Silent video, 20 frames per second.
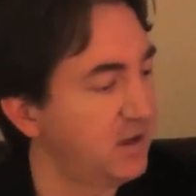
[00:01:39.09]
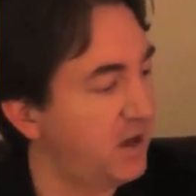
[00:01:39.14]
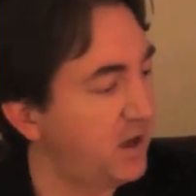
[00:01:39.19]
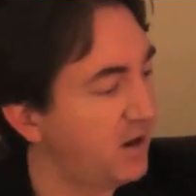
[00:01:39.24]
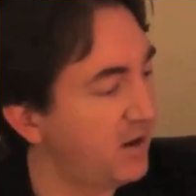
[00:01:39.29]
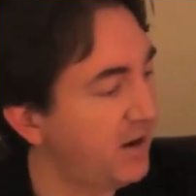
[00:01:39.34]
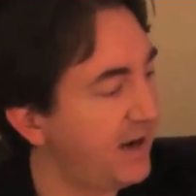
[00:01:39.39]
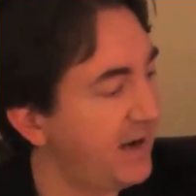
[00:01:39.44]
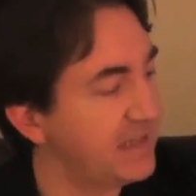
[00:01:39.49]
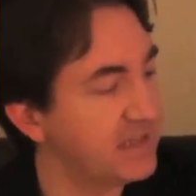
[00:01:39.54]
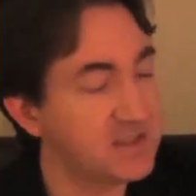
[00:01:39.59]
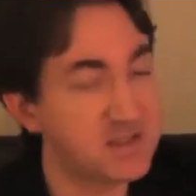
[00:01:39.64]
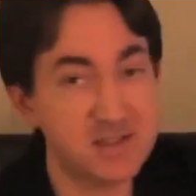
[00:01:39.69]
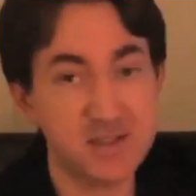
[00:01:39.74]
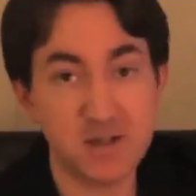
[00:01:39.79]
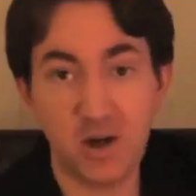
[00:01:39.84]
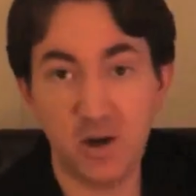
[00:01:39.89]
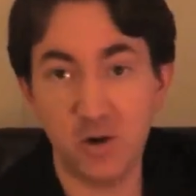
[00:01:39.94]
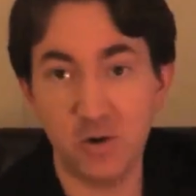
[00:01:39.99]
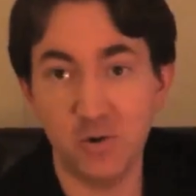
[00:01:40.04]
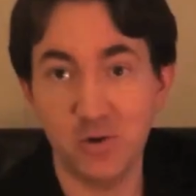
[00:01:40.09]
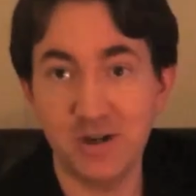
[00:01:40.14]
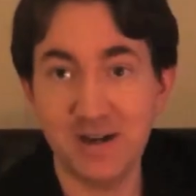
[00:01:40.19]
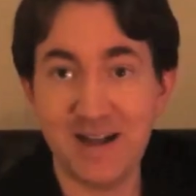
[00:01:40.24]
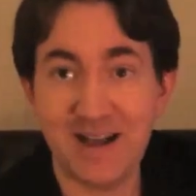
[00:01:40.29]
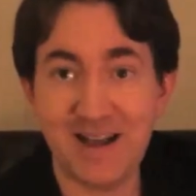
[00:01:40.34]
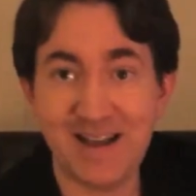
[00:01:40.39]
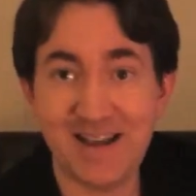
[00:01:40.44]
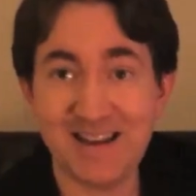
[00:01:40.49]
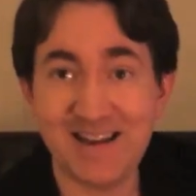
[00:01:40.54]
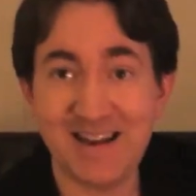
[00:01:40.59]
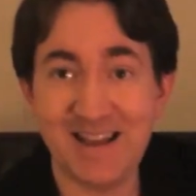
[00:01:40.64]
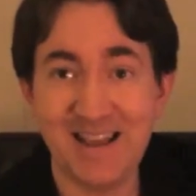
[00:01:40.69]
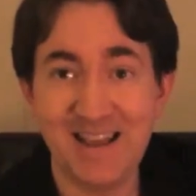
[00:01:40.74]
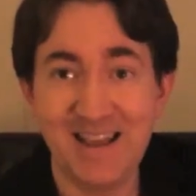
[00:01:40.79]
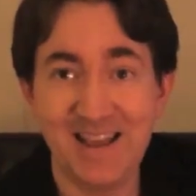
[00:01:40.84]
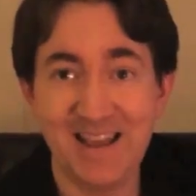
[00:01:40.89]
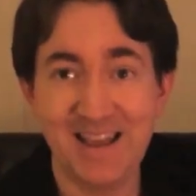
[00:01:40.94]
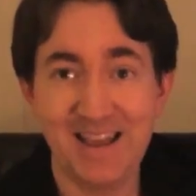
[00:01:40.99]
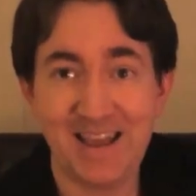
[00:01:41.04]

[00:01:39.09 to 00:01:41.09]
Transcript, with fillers: All right, so nine,